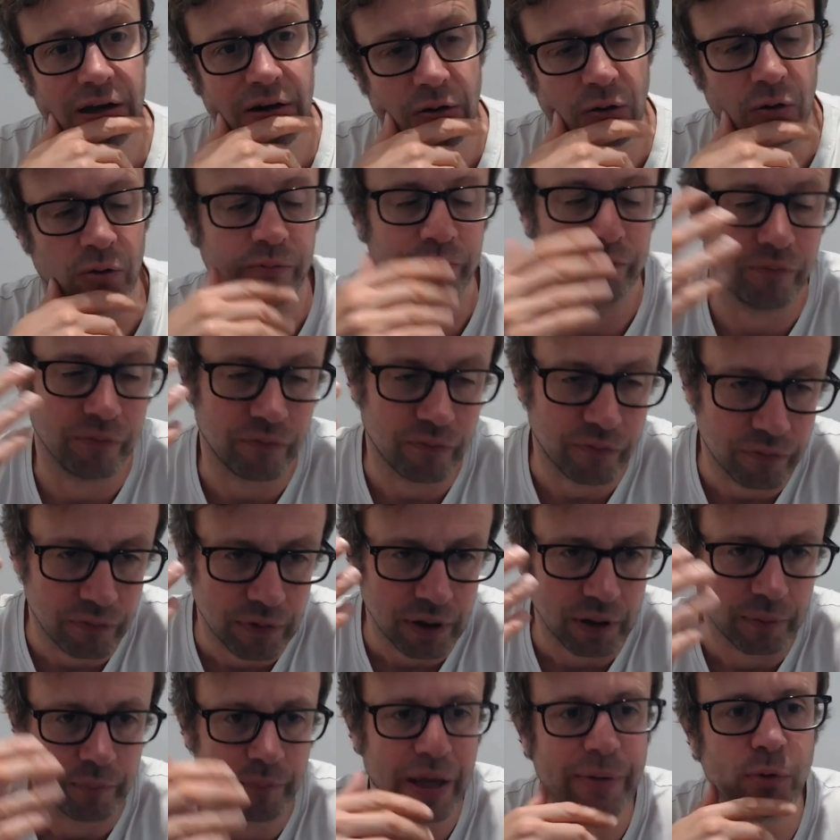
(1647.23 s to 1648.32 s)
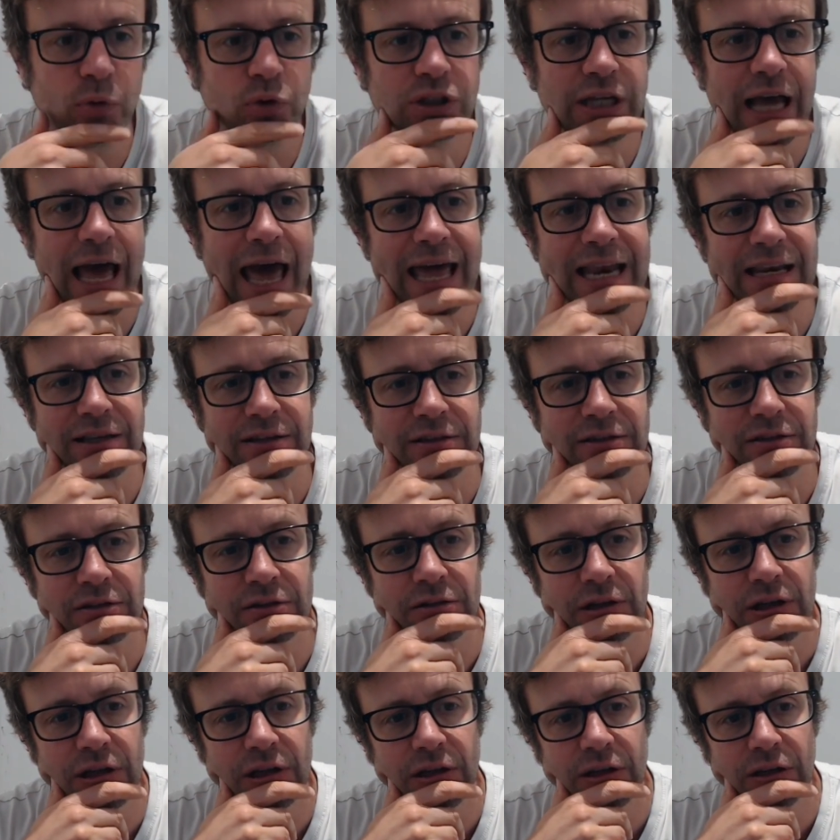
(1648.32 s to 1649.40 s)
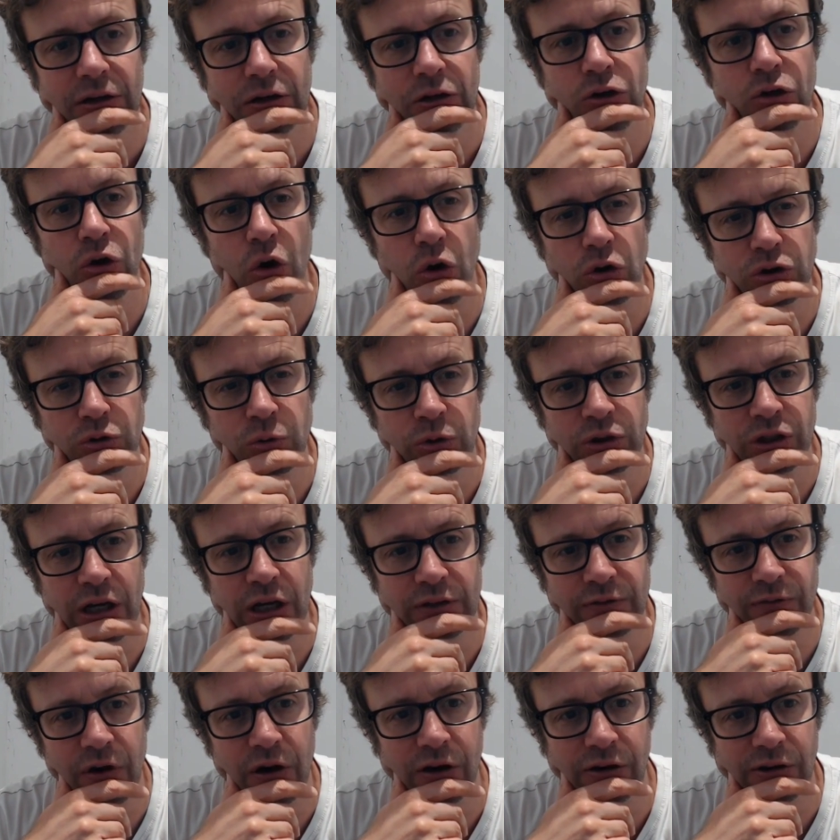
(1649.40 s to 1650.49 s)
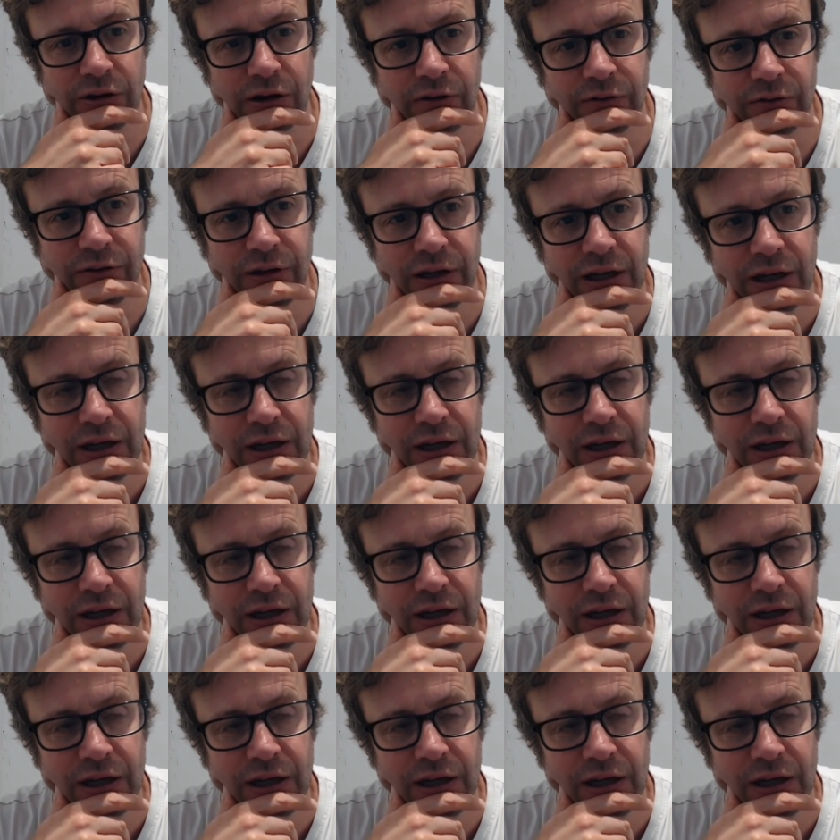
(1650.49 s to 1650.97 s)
or people tend not to adjust far enough.